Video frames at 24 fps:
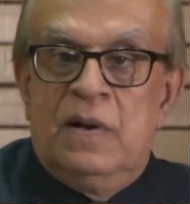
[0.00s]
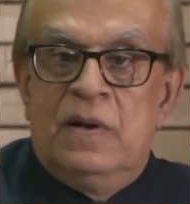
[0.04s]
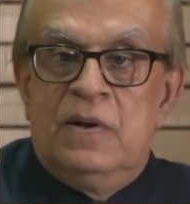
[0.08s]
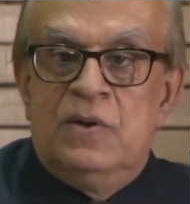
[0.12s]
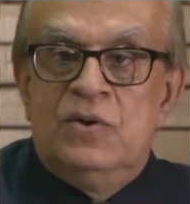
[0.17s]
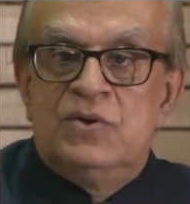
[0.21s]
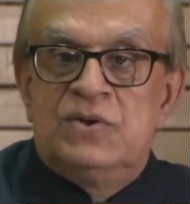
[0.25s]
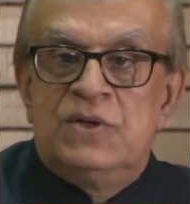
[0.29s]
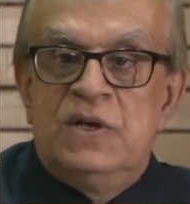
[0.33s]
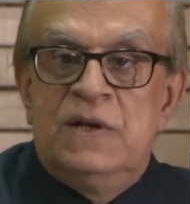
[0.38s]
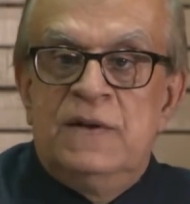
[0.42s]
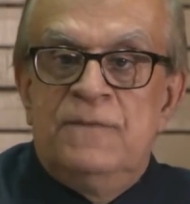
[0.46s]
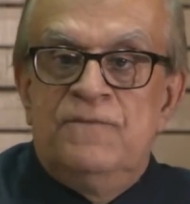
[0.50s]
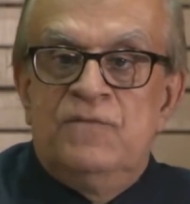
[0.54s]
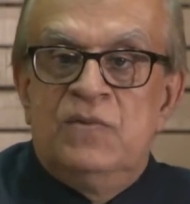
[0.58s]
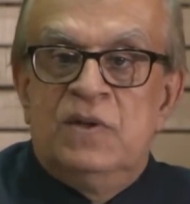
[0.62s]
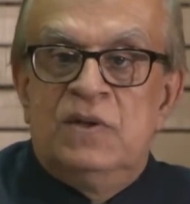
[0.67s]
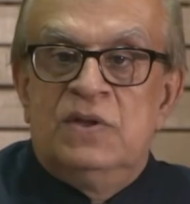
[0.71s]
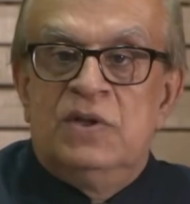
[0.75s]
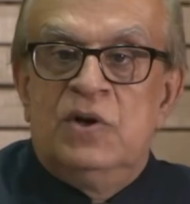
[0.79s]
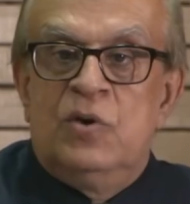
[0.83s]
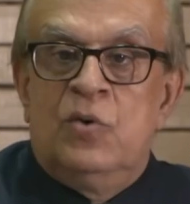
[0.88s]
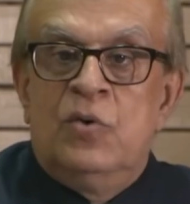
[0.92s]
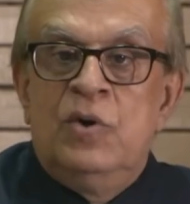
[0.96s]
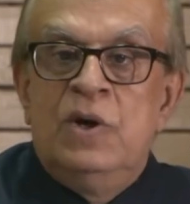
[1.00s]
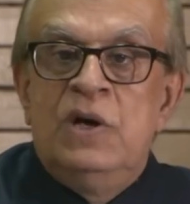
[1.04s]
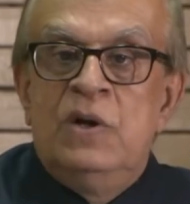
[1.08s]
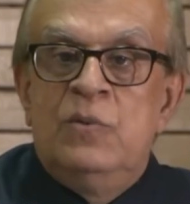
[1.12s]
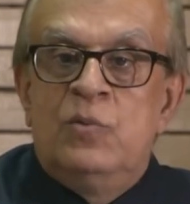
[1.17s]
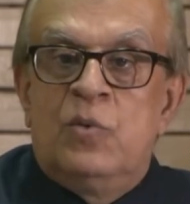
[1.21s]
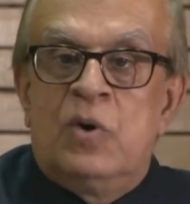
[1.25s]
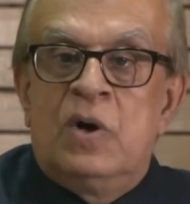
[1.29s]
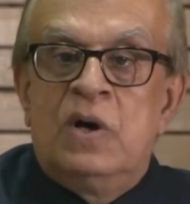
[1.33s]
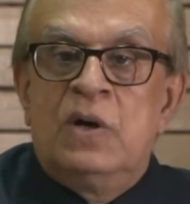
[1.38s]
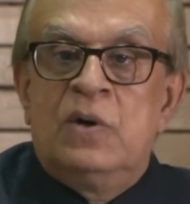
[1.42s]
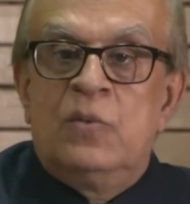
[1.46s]
You see, they only
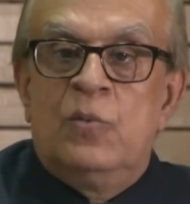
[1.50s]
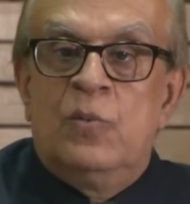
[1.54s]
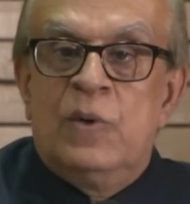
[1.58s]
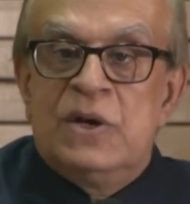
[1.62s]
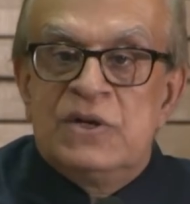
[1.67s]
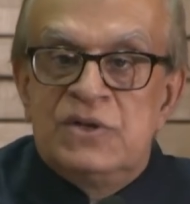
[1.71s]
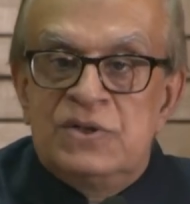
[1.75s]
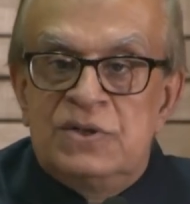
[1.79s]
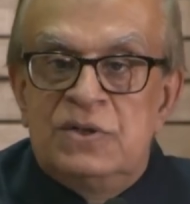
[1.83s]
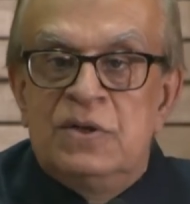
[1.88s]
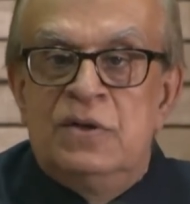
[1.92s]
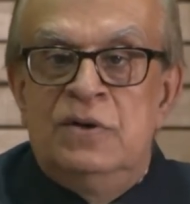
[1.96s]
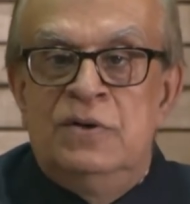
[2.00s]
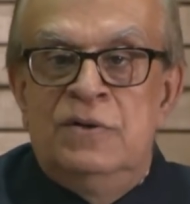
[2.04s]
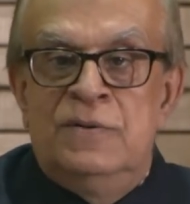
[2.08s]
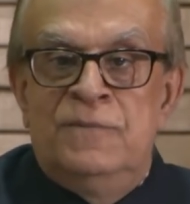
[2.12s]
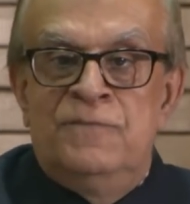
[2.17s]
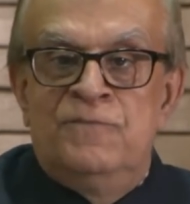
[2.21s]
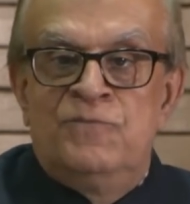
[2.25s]
want Western.